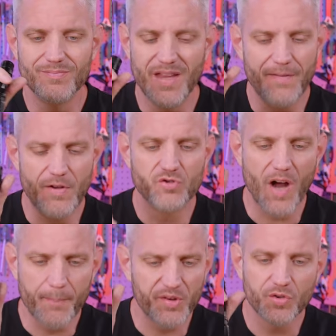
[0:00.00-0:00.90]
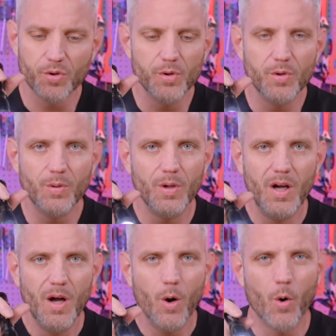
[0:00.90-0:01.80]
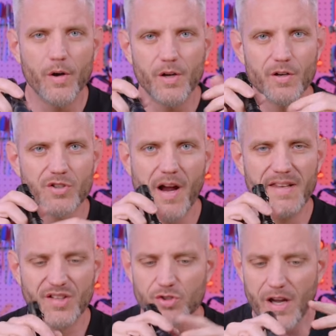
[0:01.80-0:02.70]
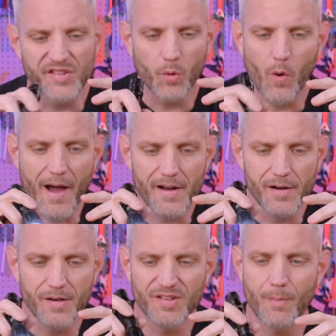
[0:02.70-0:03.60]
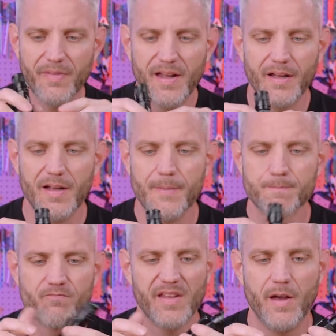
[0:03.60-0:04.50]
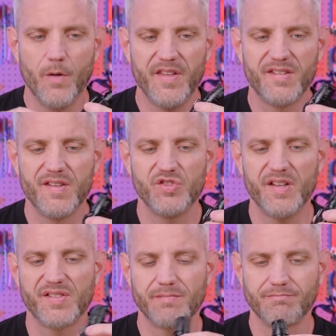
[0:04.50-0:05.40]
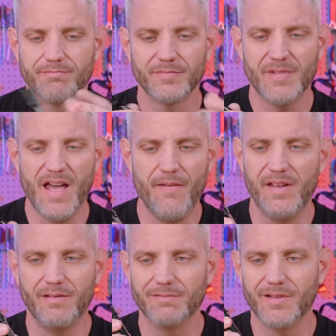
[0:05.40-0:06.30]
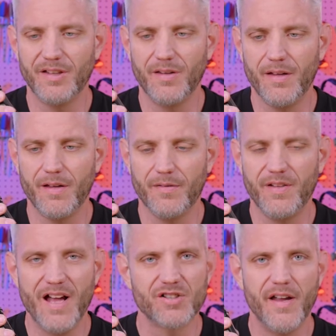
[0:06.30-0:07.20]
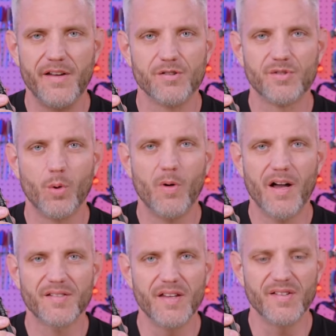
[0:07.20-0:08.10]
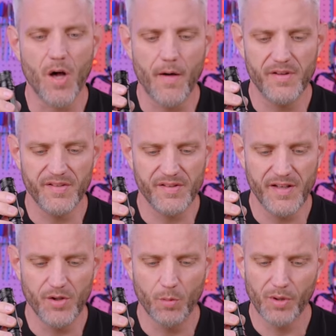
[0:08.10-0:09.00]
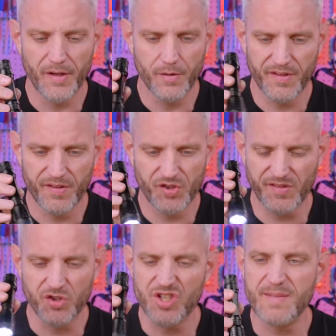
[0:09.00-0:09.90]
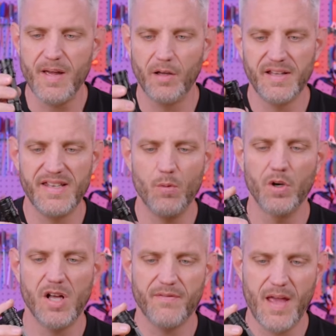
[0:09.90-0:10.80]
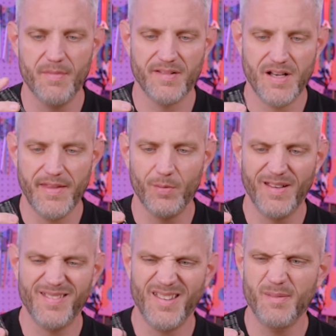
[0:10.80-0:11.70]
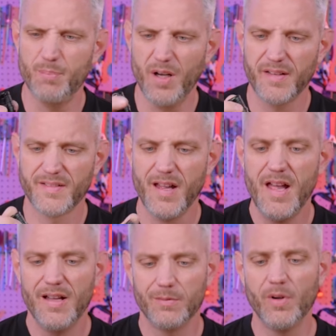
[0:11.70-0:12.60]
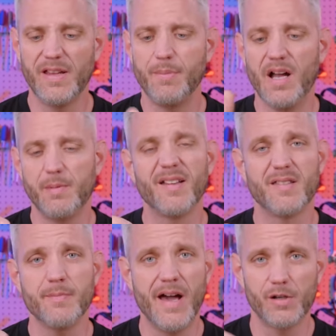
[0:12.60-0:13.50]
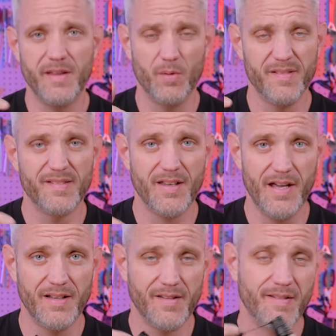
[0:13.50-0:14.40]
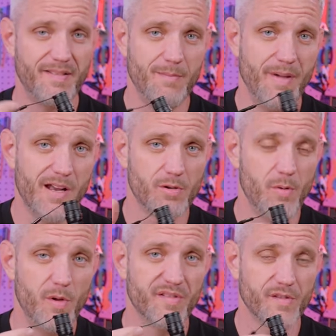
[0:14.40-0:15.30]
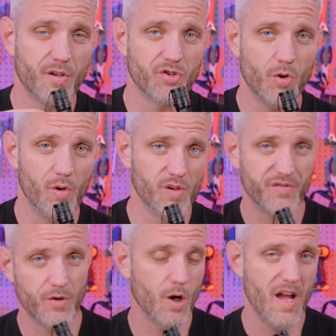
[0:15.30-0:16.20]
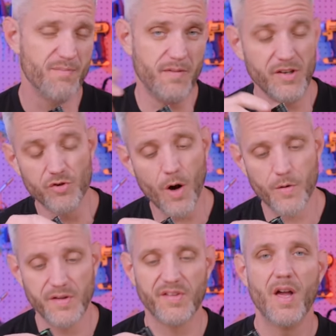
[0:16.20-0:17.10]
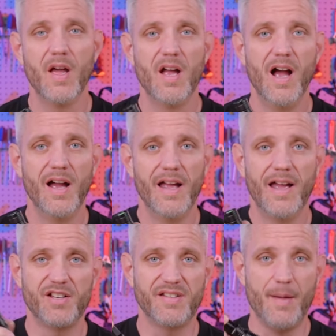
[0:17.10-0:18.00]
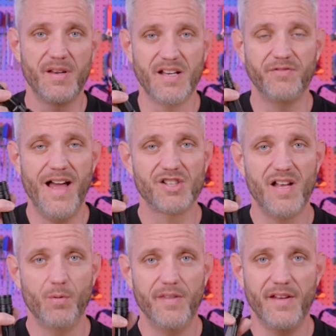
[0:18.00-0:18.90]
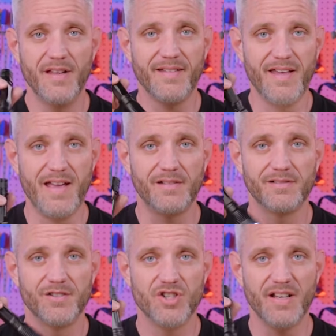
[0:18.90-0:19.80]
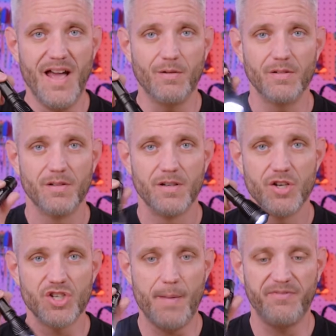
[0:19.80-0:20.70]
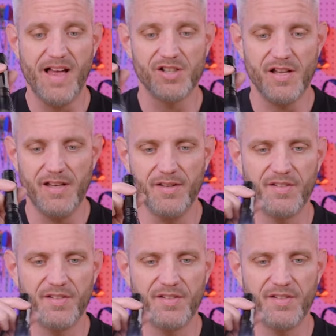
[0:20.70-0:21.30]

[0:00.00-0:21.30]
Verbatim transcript: If you drop a screw or you're trying to trace a wire or something, you know, this is just having a, a, flashlight in your toolbox is obviously a no-brainer. This is just a cheap LED one off Amazon. I think it was like six bucks. Really bought it because of the battery that was inside because it's the same battery we use in the controllers for our FPV drones. I just happened to get a flashlight with it and I was like, hey, check it out, shop flashlight.